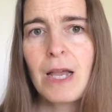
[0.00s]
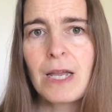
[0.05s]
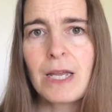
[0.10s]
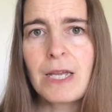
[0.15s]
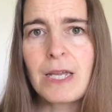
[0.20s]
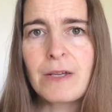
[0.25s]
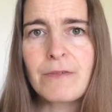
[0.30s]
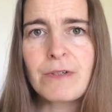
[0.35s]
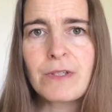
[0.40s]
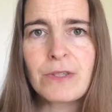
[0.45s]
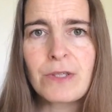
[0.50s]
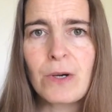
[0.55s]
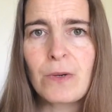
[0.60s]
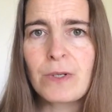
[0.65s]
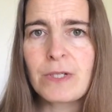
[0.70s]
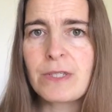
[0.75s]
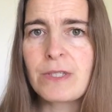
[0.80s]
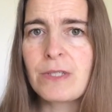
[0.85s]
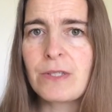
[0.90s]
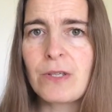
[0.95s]
Even though
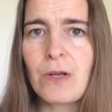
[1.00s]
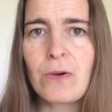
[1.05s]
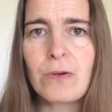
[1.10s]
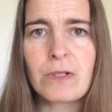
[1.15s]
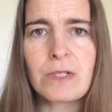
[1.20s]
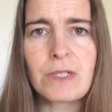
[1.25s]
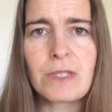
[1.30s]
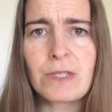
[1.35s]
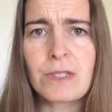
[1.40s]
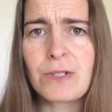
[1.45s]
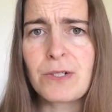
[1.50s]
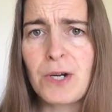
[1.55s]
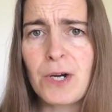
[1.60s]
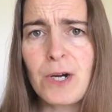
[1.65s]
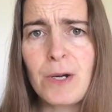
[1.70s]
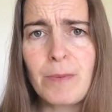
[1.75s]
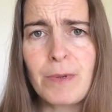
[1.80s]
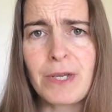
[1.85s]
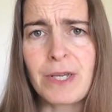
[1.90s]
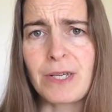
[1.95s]
it's so
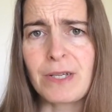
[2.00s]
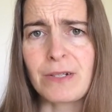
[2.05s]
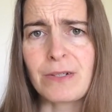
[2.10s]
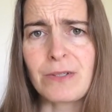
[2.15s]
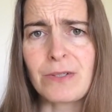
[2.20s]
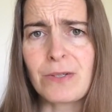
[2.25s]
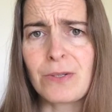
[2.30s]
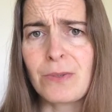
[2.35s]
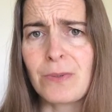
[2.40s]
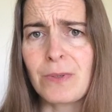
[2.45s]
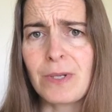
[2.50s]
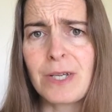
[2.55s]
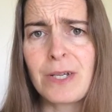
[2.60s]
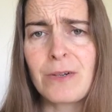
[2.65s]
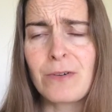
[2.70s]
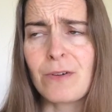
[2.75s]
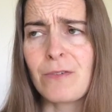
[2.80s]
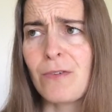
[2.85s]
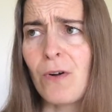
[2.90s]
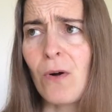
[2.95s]
disturbing to
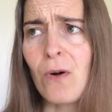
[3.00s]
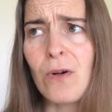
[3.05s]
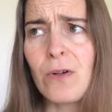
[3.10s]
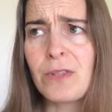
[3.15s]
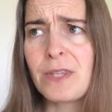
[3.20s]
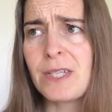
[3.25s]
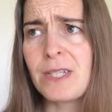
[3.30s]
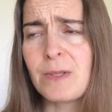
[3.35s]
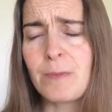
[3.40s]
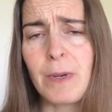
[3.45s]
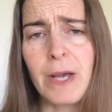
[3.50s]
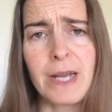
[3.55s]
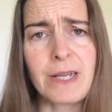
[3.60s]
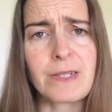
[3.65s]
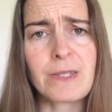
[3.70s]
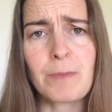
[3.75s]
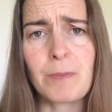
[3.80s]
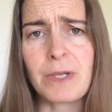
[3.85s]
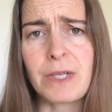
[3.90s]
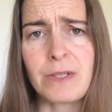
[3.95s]
hear of all these
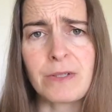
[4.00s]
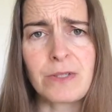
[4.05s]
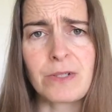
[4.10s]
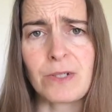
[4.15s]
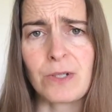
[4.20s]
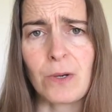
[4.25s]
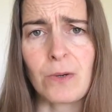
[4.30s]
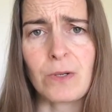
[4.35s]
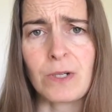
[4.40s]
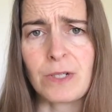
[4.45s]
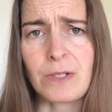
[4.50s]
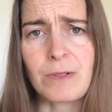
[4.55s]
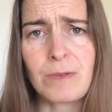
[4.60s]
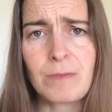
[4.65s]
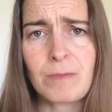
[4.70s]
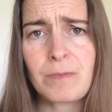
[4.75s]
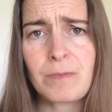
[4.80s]
pets being stolen,